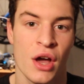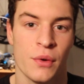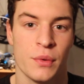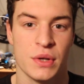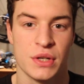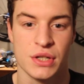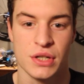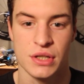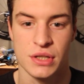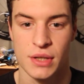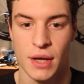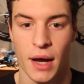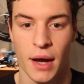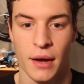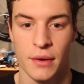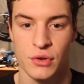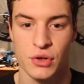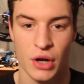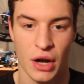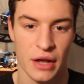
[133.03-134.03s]
which is
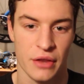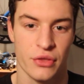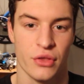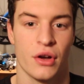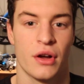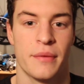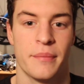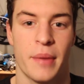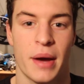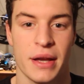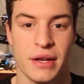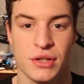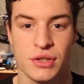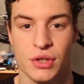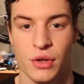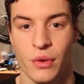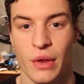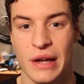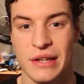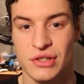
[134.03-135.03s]
a triathlon bike,
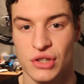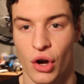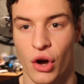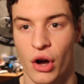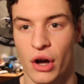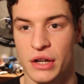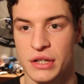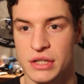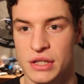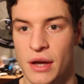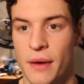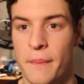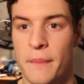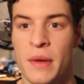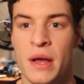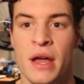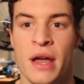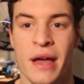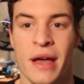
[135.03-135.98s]
so that's awesome.